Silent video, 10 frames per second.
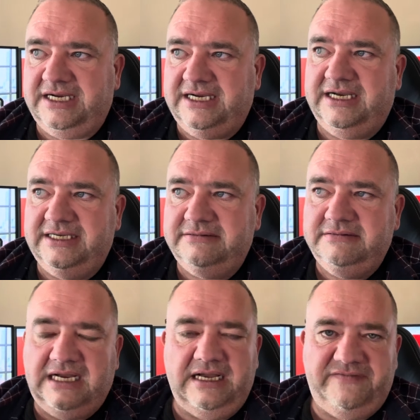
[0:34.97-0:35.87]
I,
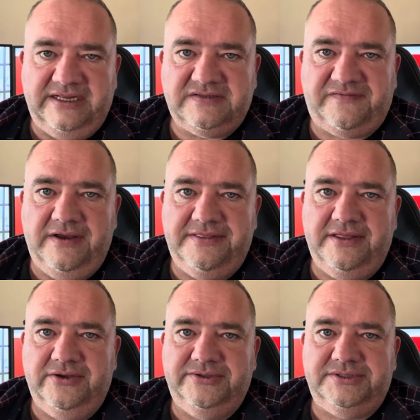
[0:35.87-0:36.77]
I, I have less faith
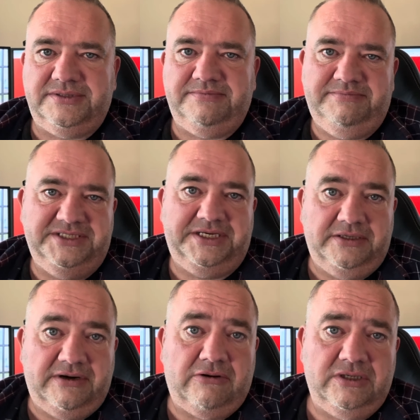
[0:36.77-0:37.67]
in those
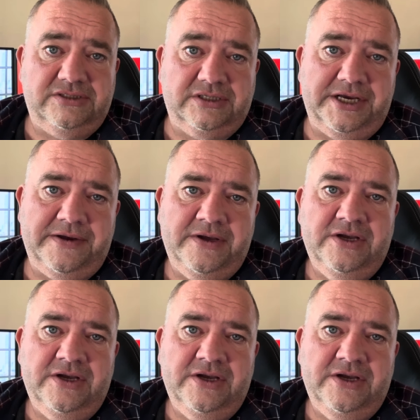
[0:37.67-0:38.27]
particular outlets, okay?